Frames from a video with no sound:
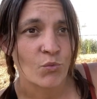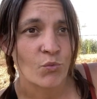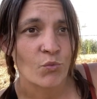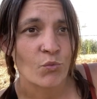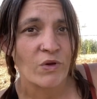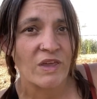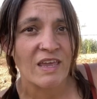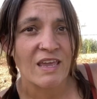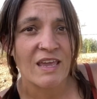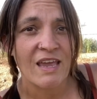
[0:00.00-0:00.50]

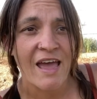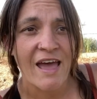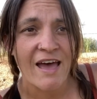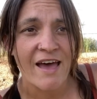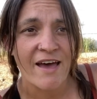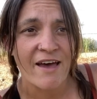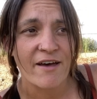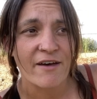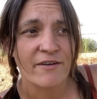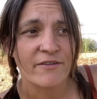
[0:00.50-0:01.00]
we
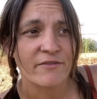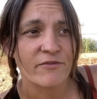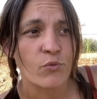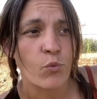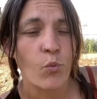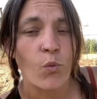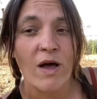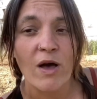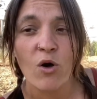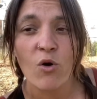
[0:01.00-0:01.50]
have
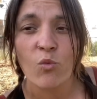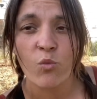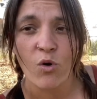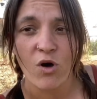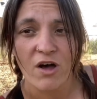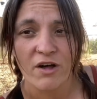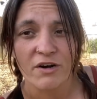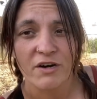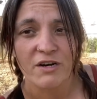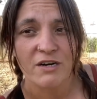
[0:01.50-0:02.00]
well
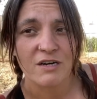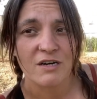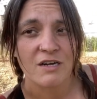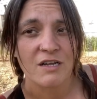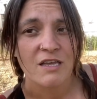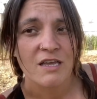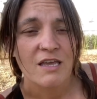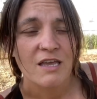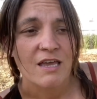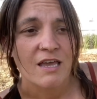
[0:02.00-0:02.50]
water,
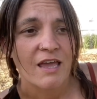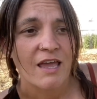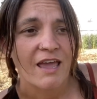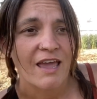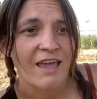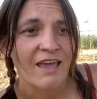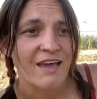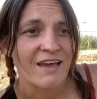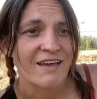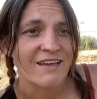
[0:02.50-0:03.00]

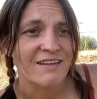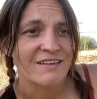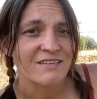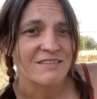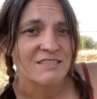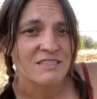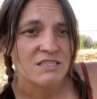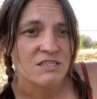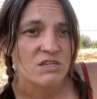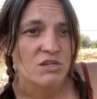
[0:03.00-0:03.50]

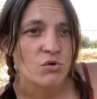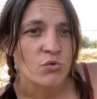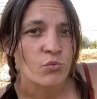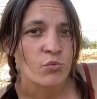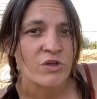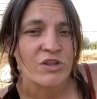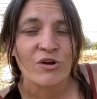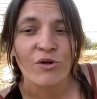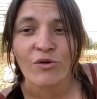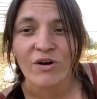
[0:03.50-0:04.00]
and
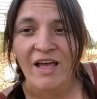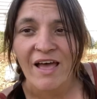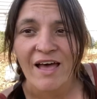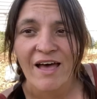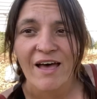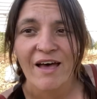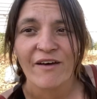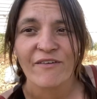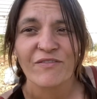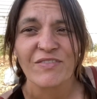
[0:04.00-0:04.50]
we don't
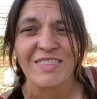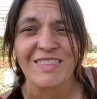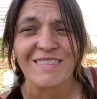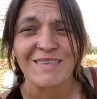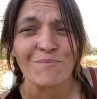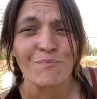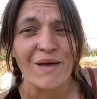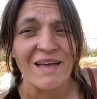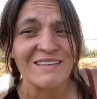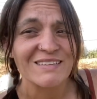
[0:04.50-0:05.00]
have
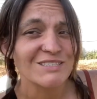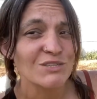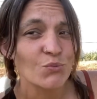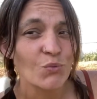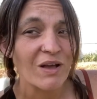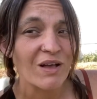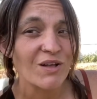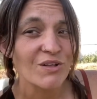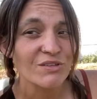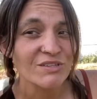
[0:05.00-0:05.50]
the best
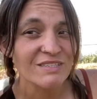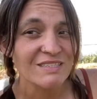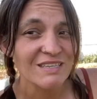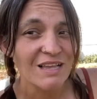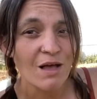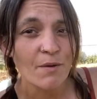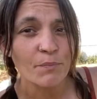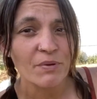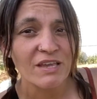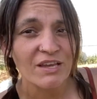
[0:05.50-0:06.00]
wells
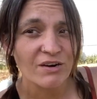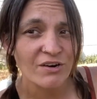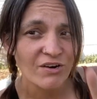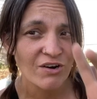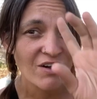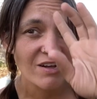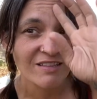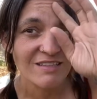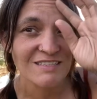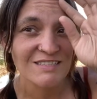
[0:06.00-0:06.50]
up here
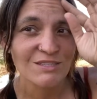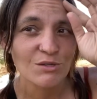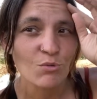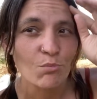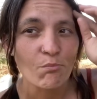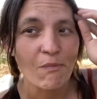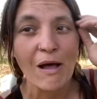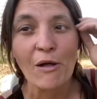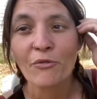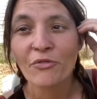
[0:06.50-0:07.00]
on this little
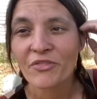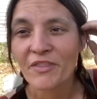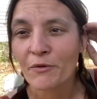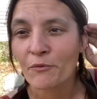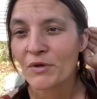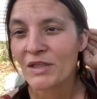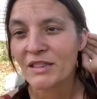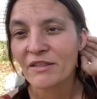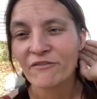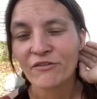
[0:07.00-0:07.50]
mountain that
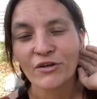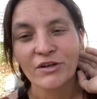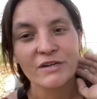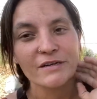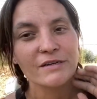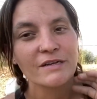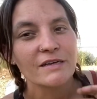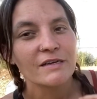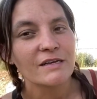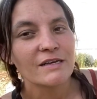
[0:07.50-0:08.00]
we live
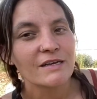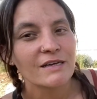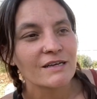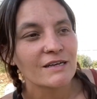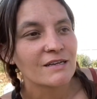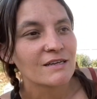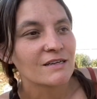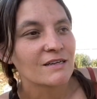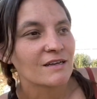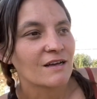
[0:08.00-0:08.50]
on.
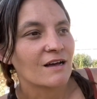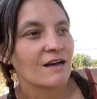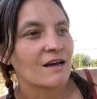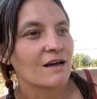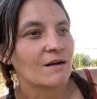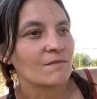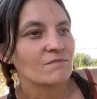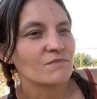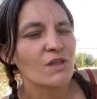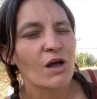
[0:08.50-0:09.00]

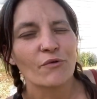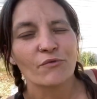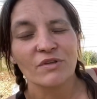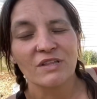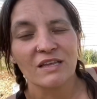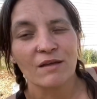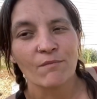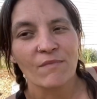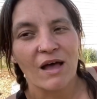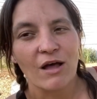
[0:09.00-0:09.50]
Not
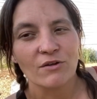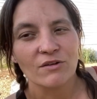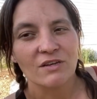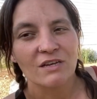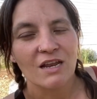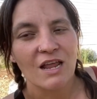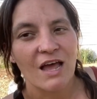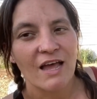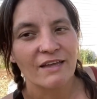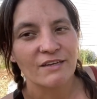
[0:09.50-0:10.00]
really a
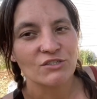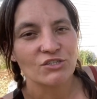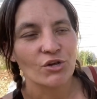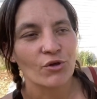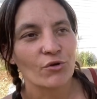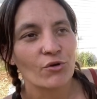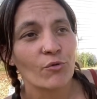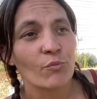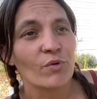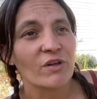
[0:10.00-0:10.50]
mountain, I
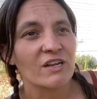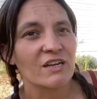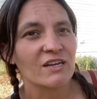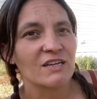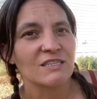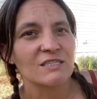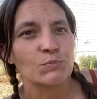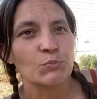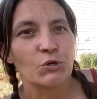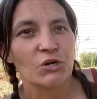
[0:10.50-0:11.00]
joke, but it
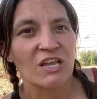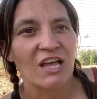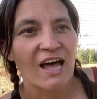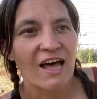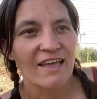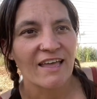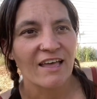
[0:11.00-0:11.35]
is pretty high